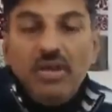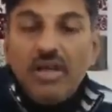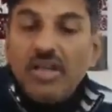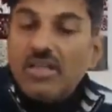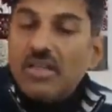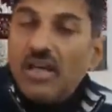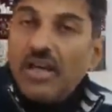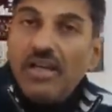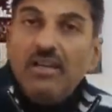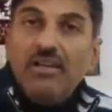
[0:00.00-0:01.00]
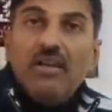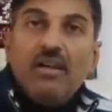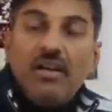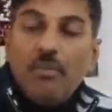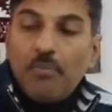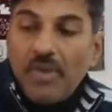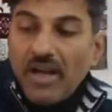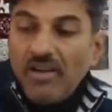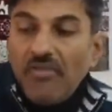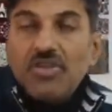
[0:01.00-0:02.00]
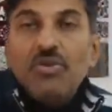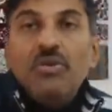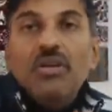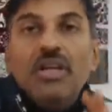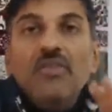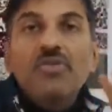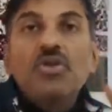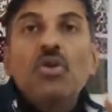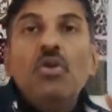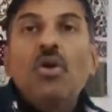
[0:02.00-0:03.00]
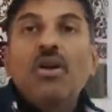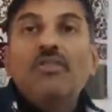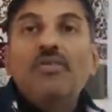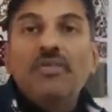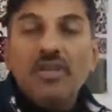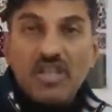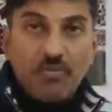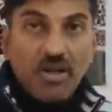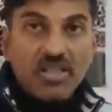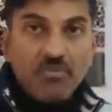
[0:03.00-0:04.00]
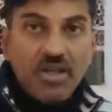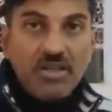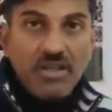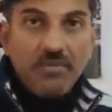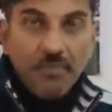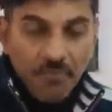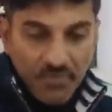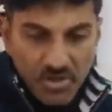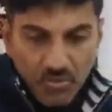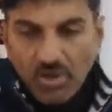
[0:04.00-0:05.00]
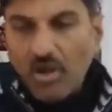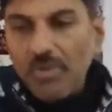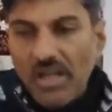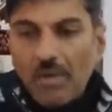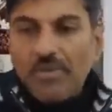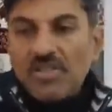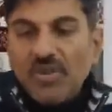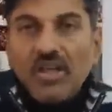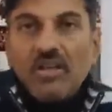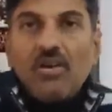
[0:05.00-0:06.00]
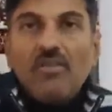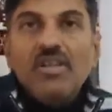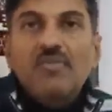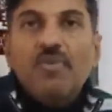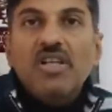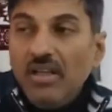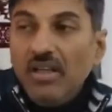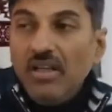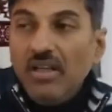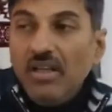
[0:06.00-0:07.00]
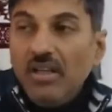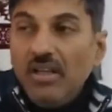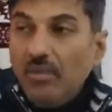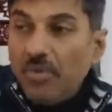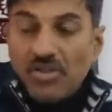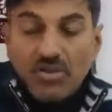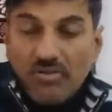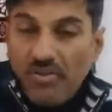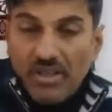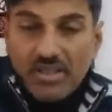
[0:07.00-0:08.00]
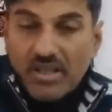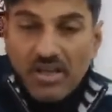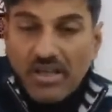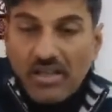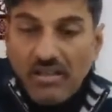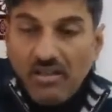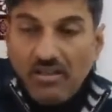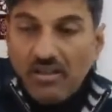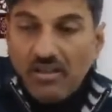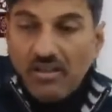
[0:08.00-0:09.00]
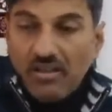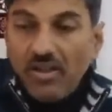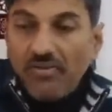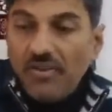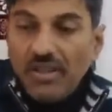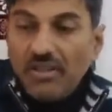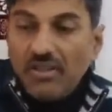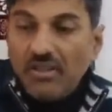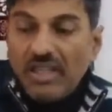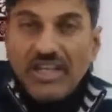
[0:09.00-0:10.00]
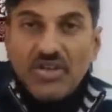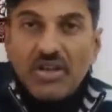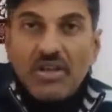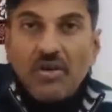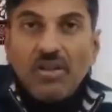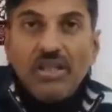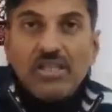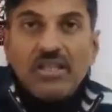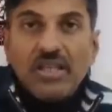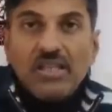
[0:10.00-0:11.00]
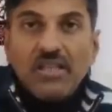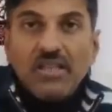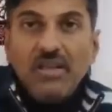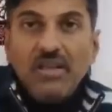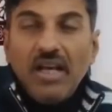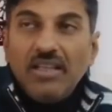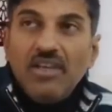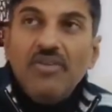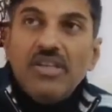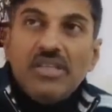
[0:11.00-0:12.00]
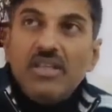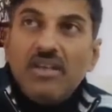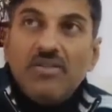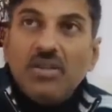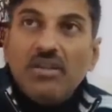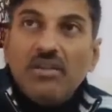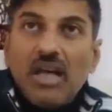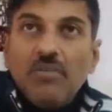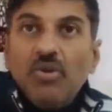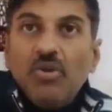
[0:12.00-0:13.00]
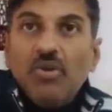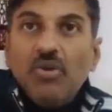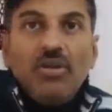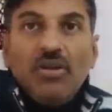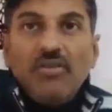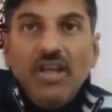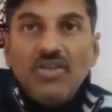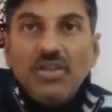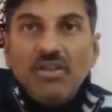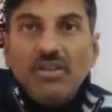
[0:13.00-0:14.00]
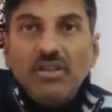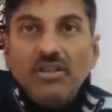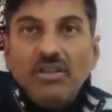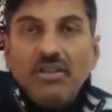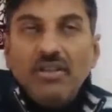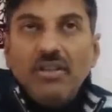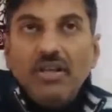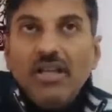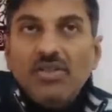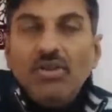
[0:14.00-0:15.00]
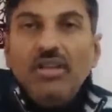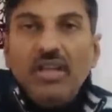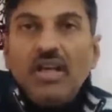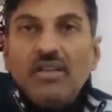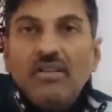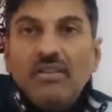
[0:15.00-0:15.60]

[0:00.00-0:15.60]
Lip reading: It is again a planet which gives you a lot of responsibility. So what normally happens? We get a lot of responsibility, pissed off, we start getting in fear, tension and all these things. And then we say that, okay, I am going through a lot of tension. It is not that.